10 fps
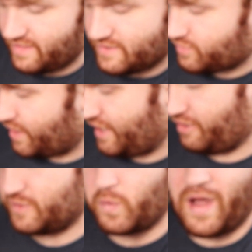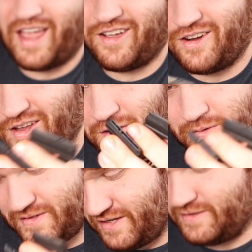And this right here is why I couldn't
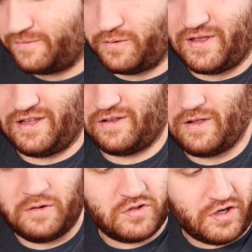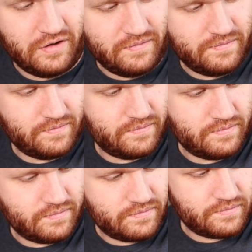use this for the enclosure.
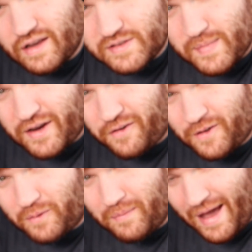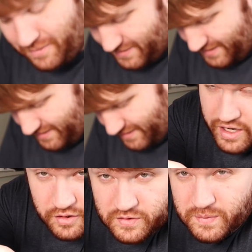Now to make our little mount.
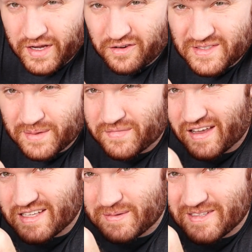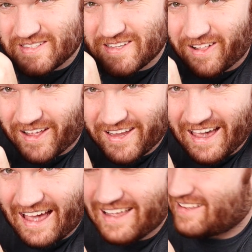I'd use bigger zip ties, but this is all I
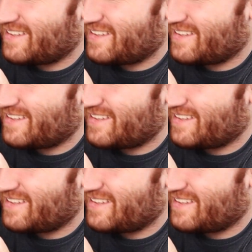got.